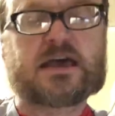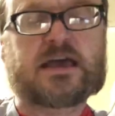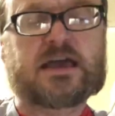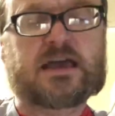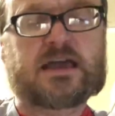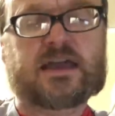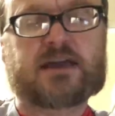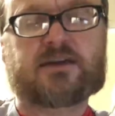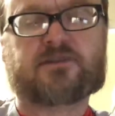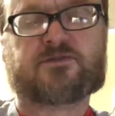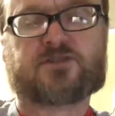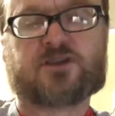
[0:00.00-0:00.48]

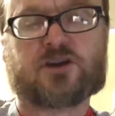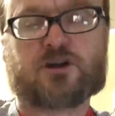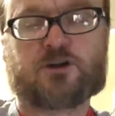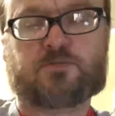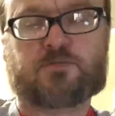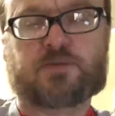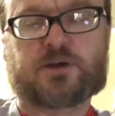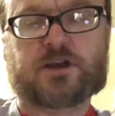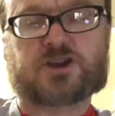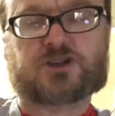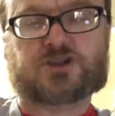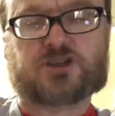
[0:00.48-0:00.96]
if their
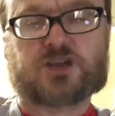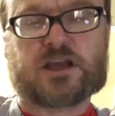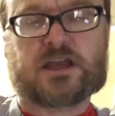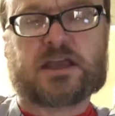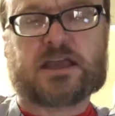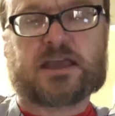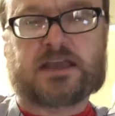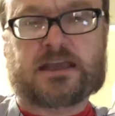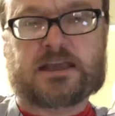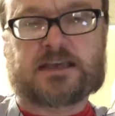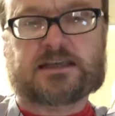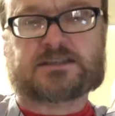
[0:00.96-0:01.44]
pitching
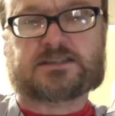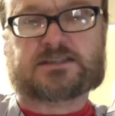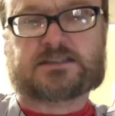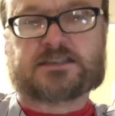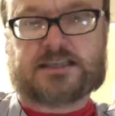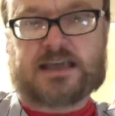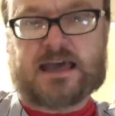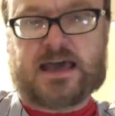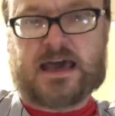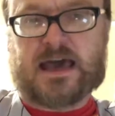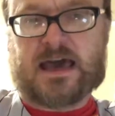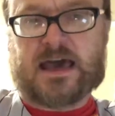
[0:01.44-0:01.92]
is
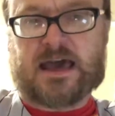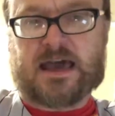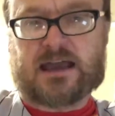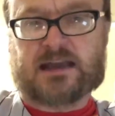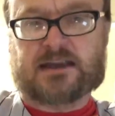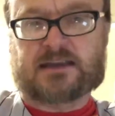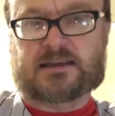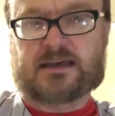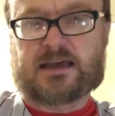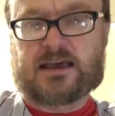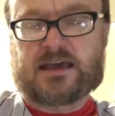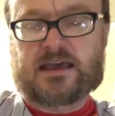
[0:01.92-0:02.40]

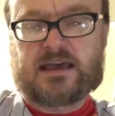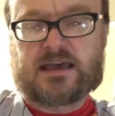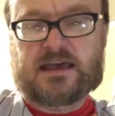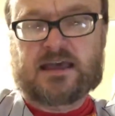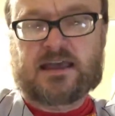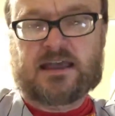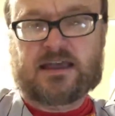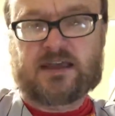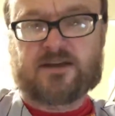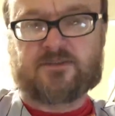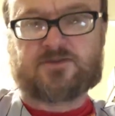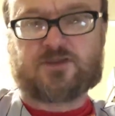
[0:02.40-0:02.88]
tagged,
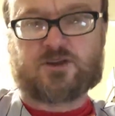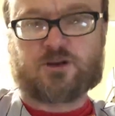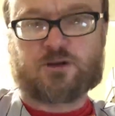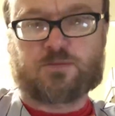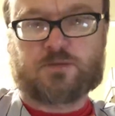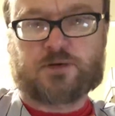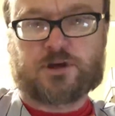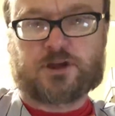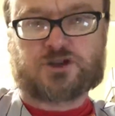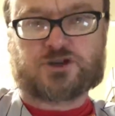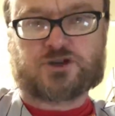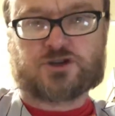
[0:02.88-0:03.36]
if their
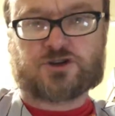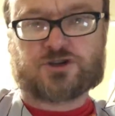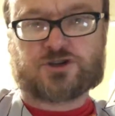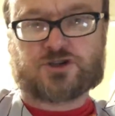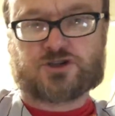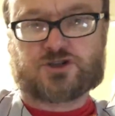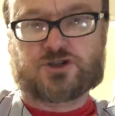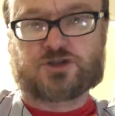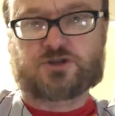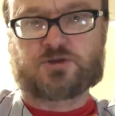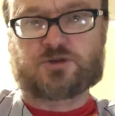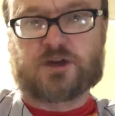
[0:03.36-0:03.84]
pitchers
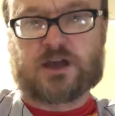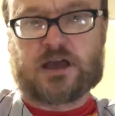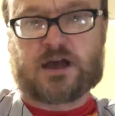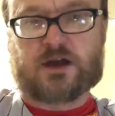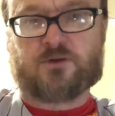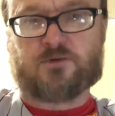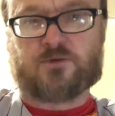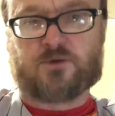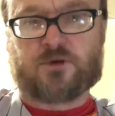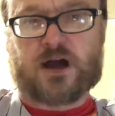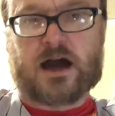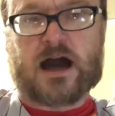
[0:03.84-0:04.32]
do
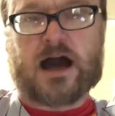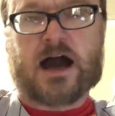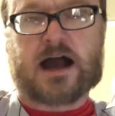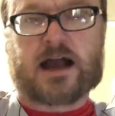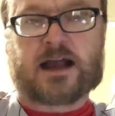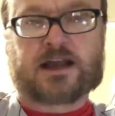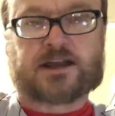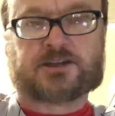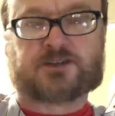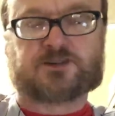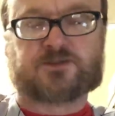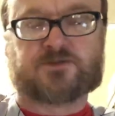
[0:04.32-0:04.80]
get
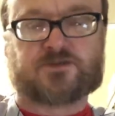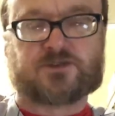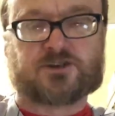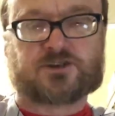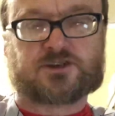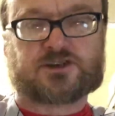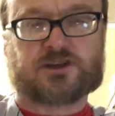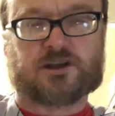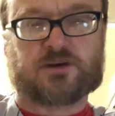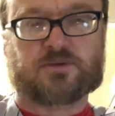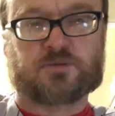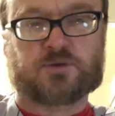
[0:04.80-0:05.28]
rocked for
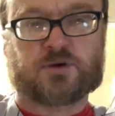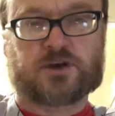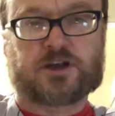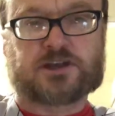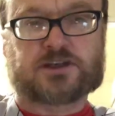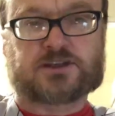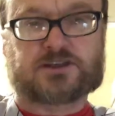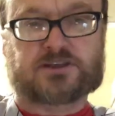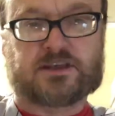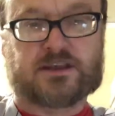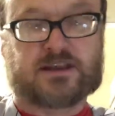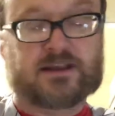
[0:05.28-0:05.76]
some
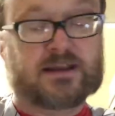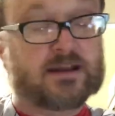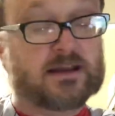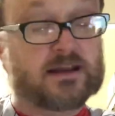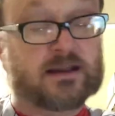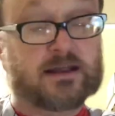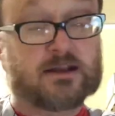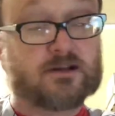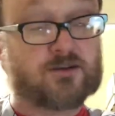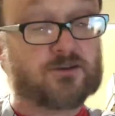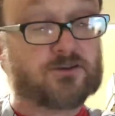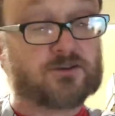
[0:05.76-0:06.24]
reason, and
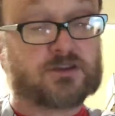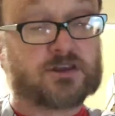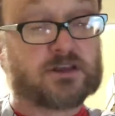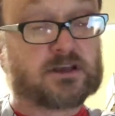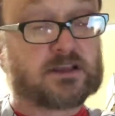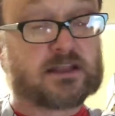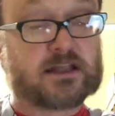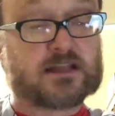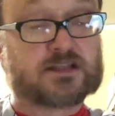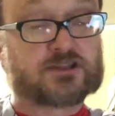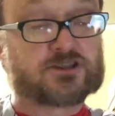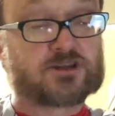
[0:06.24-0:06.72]
I don't think
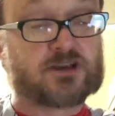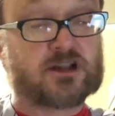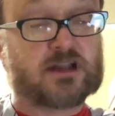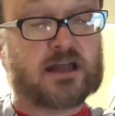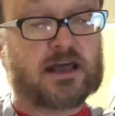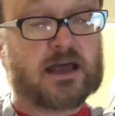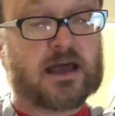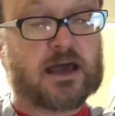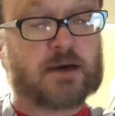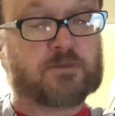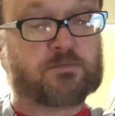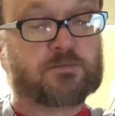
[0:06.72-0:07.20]
that's going
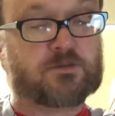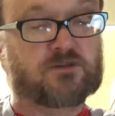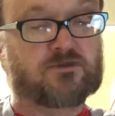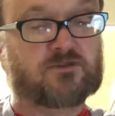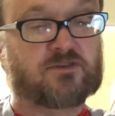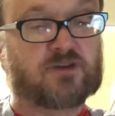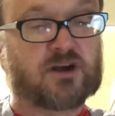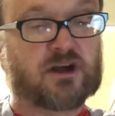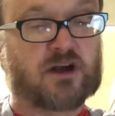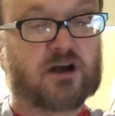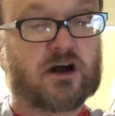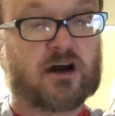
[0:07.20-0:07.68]
to happen
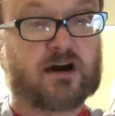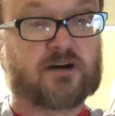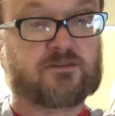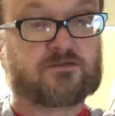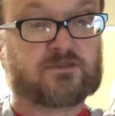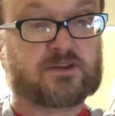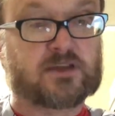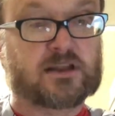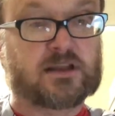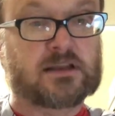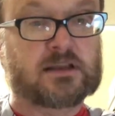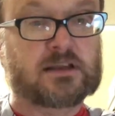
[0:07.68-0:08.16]
very
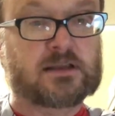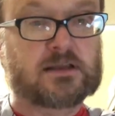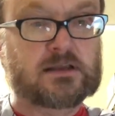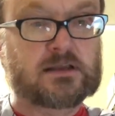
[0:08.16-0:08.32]
often.